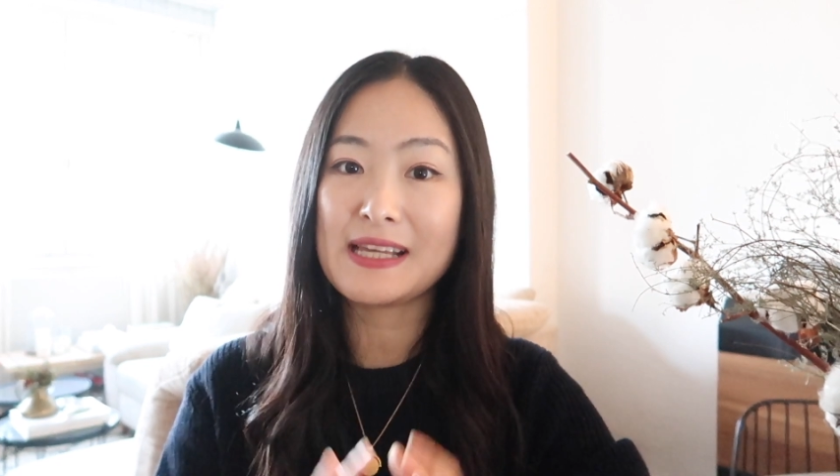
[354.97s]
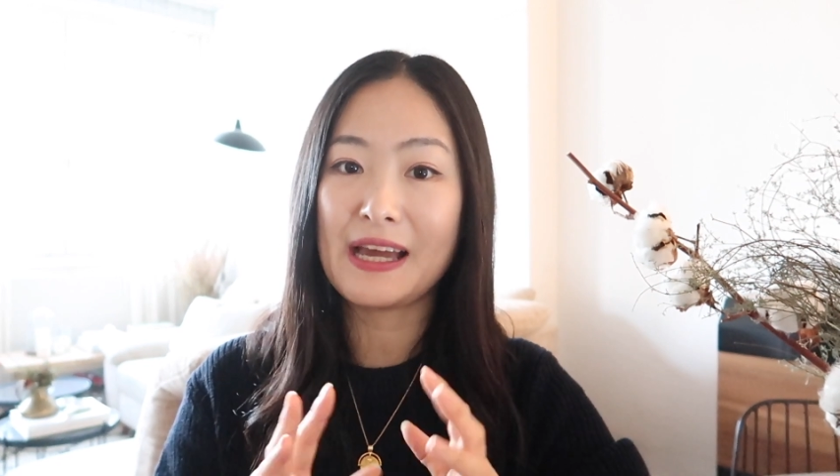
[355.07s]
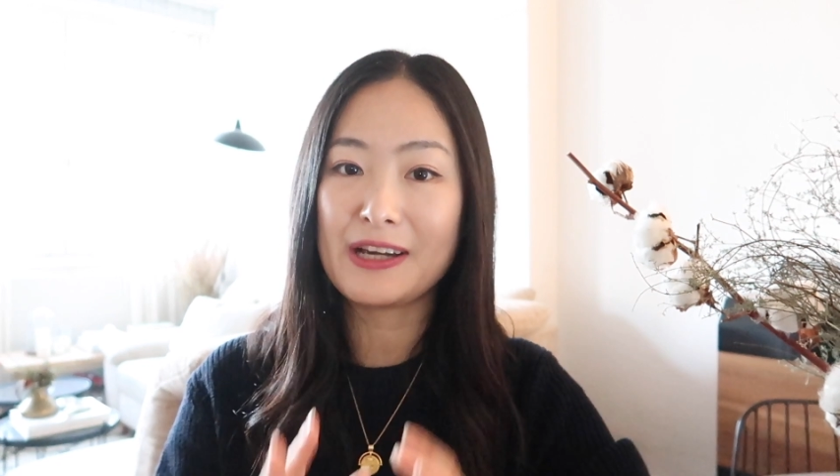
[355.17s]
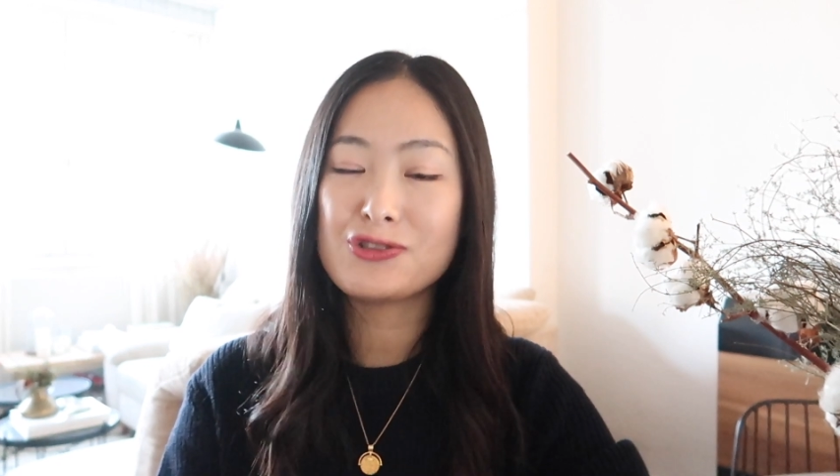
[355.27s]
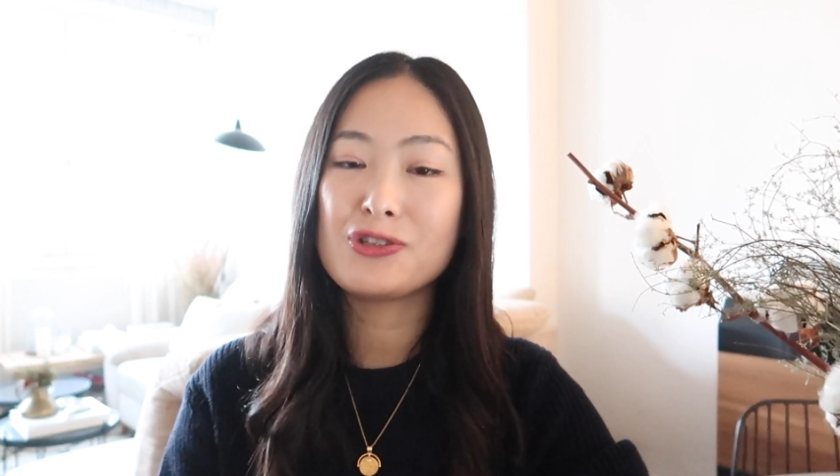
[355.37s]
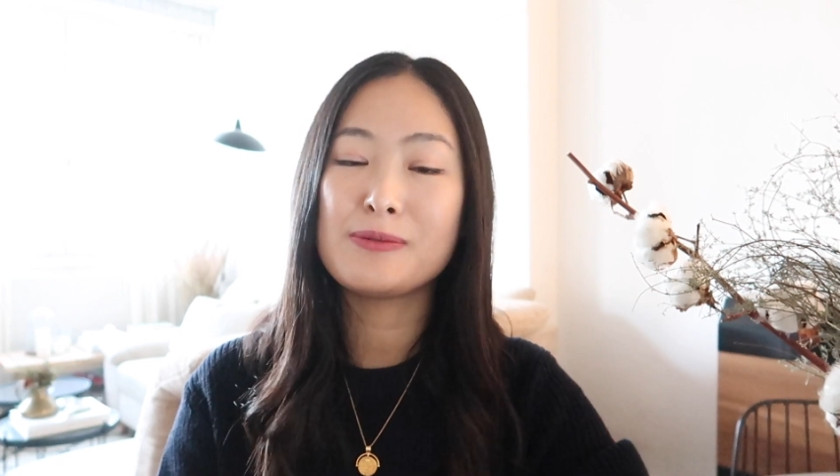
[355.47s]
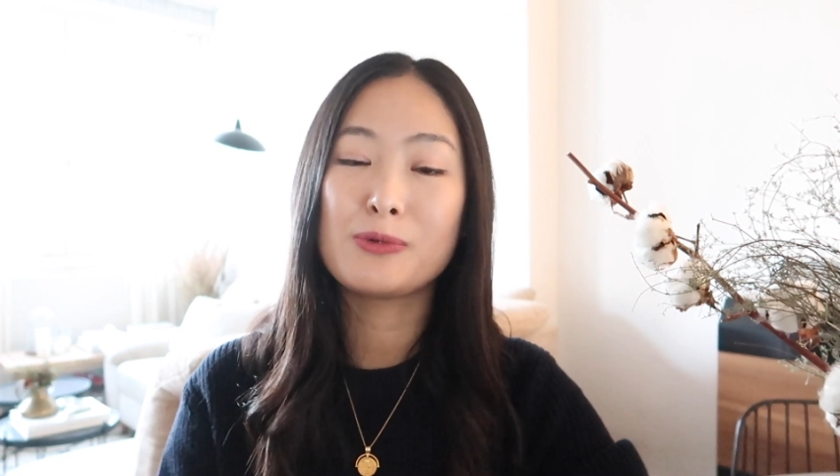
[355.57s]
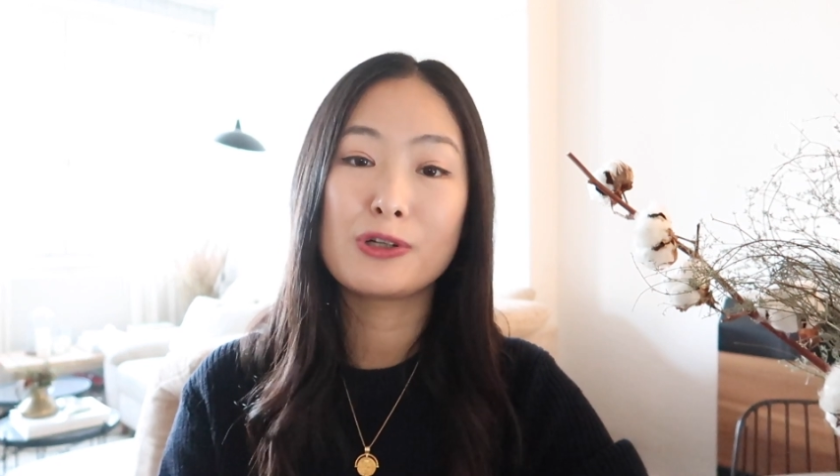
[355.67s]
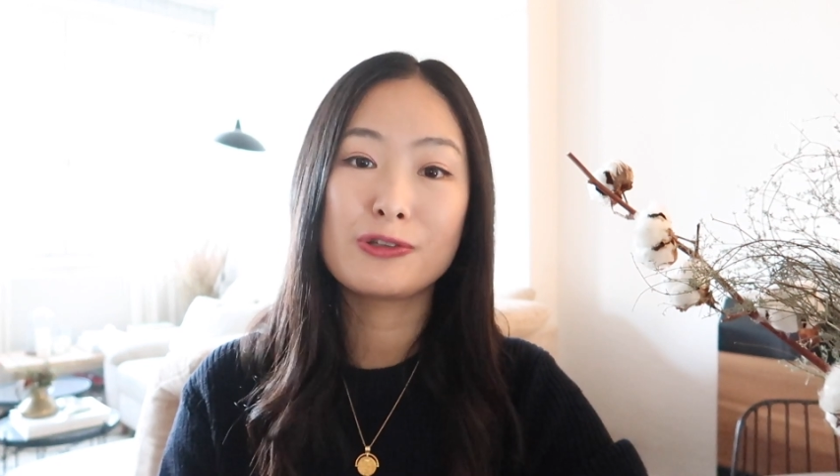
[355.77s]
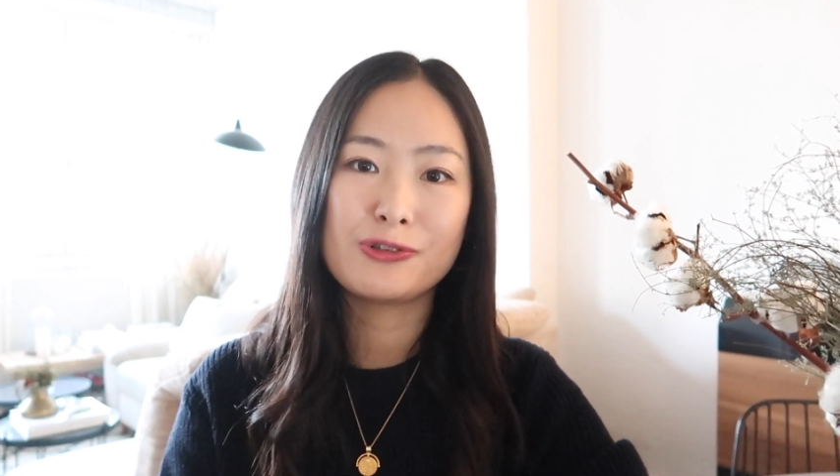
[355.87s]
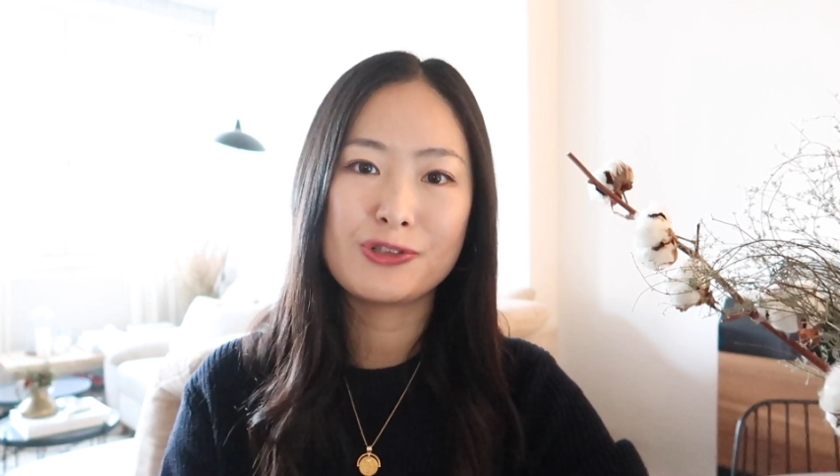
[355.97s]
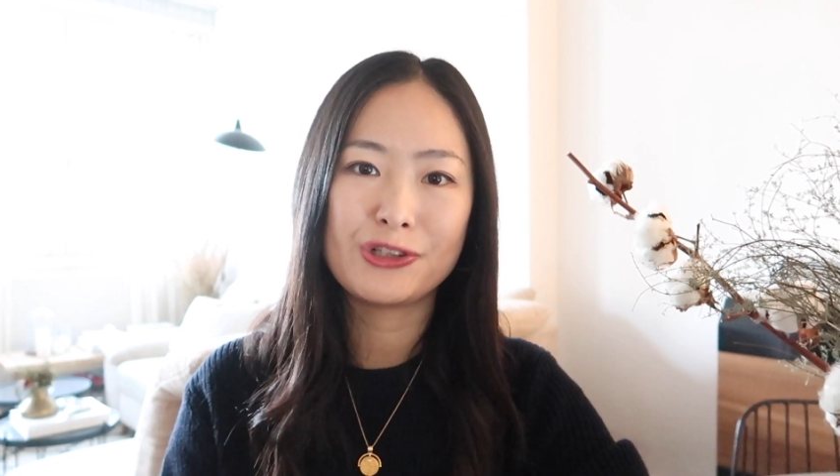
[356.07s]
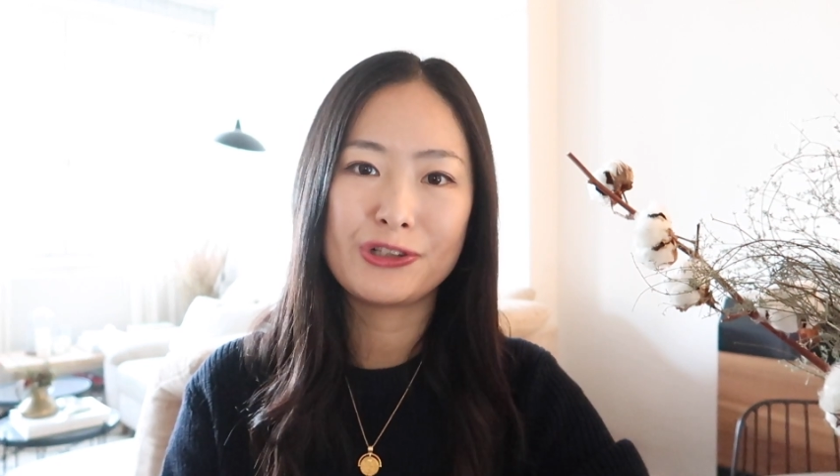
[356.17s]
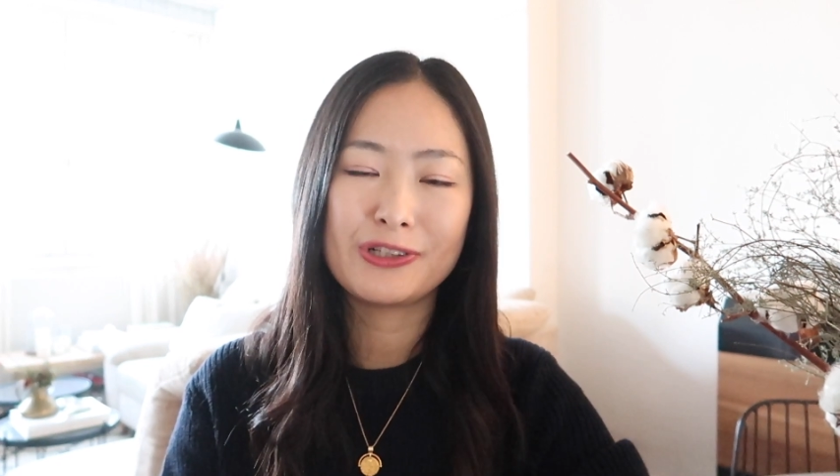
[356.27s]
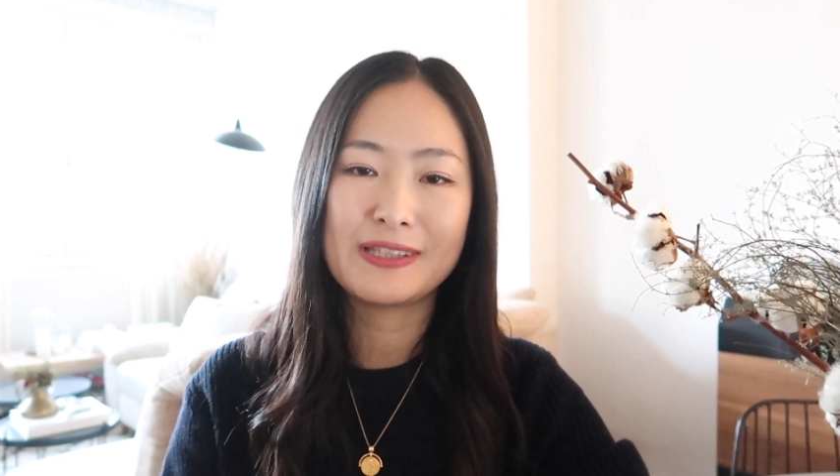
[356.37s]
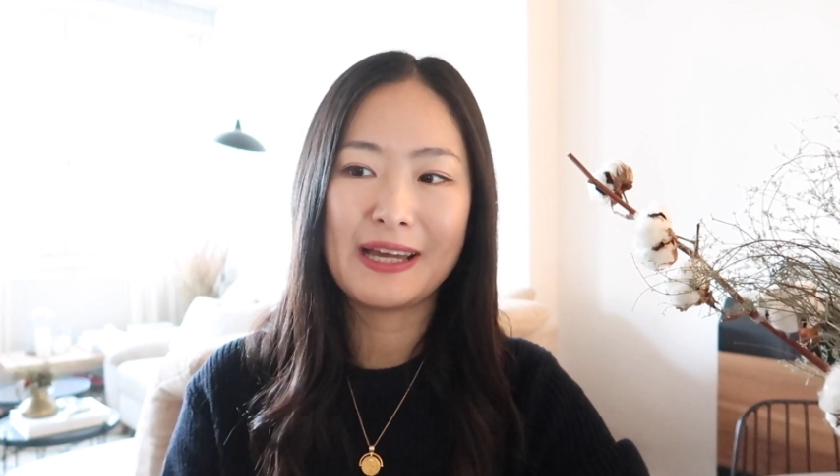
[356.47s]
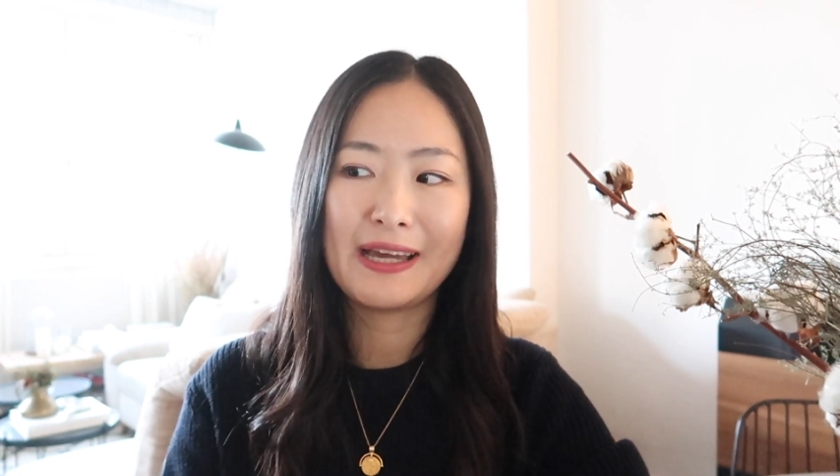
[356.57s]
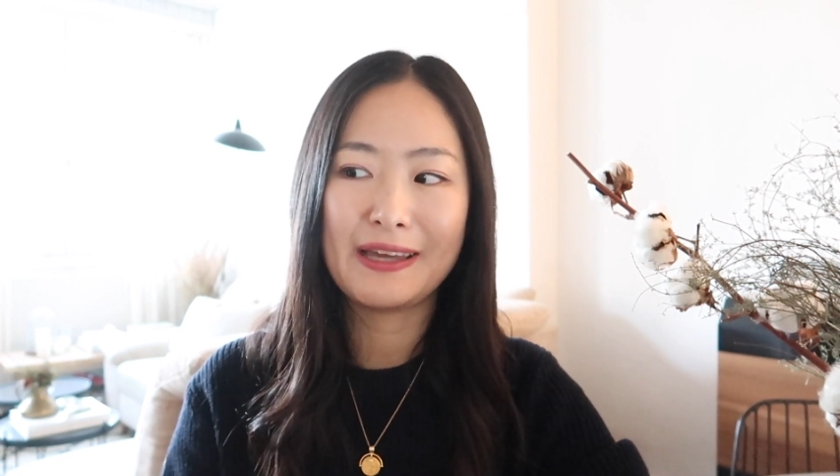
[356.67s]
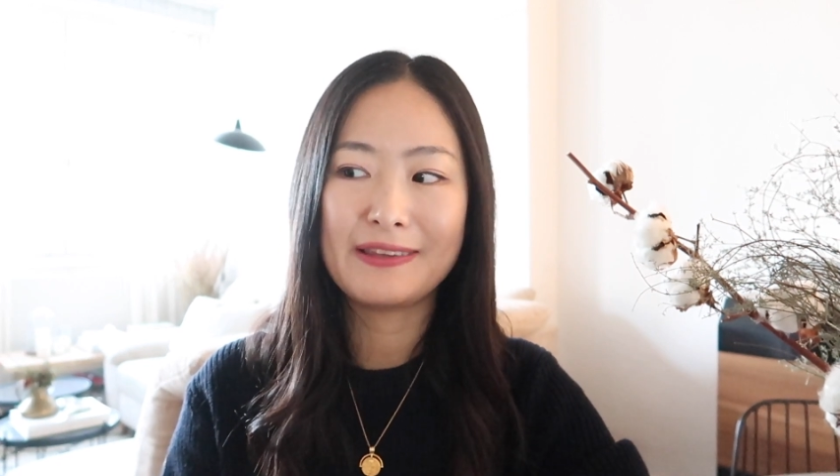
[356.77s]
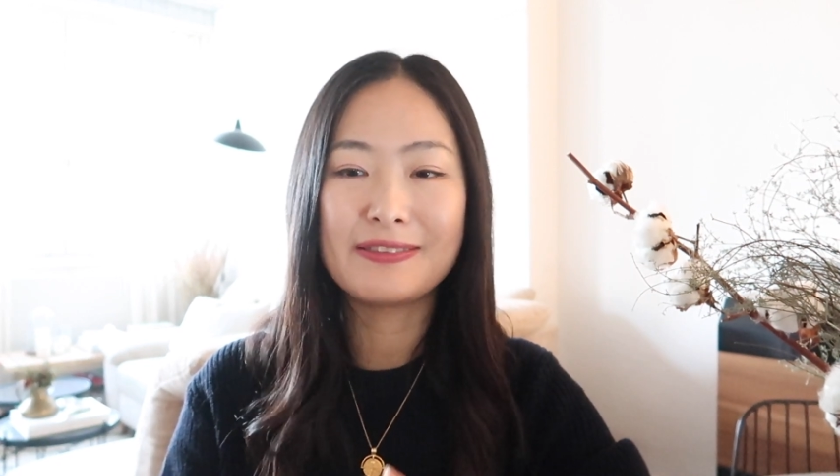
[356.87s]
actually more crucial
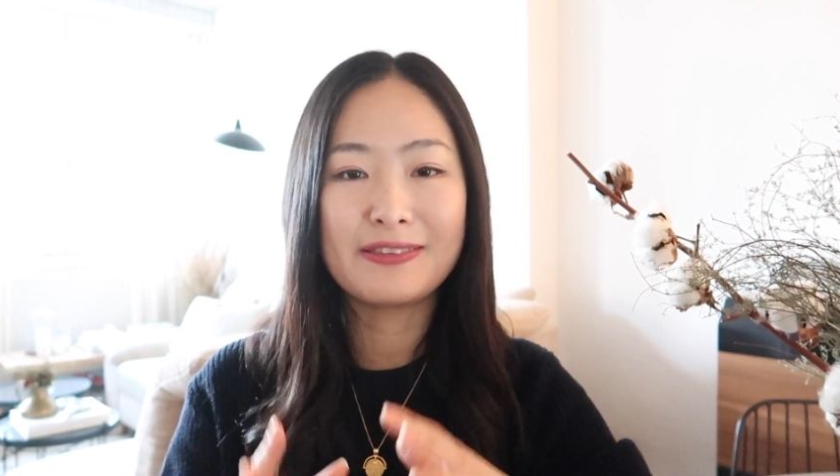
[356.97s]
than